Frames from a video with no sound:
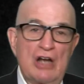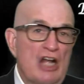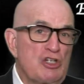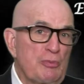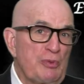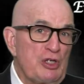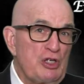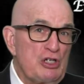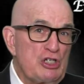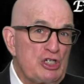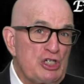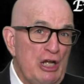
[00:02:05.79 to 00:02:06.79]

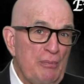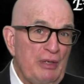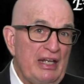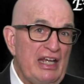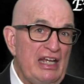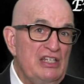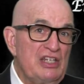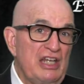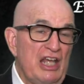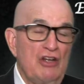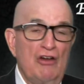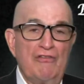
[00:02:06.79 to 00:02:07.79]
Entrepreneurship leads in
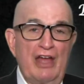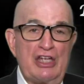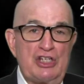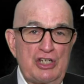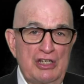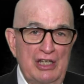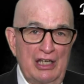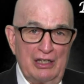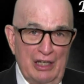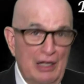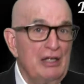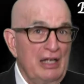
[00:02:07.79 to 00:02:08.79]
innovation, and
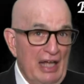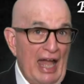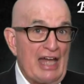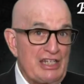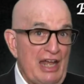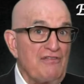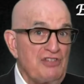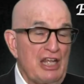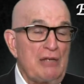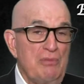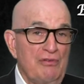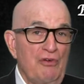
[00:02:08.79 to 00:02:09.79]
as I've
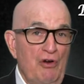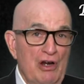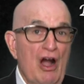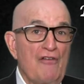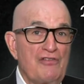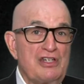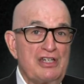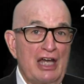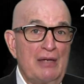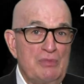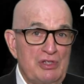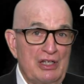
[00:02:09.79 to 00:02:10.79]
said before,
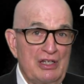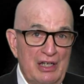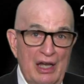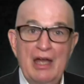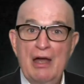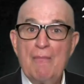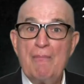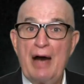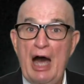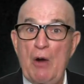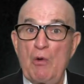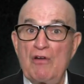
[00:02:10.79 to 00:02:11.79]
oftentimes in
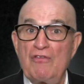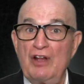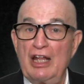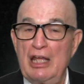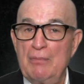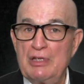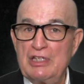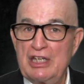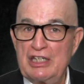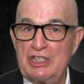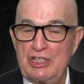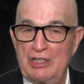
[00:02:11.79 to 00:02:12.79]
powerful
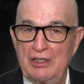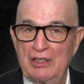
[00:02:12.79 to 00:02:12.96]
imitation.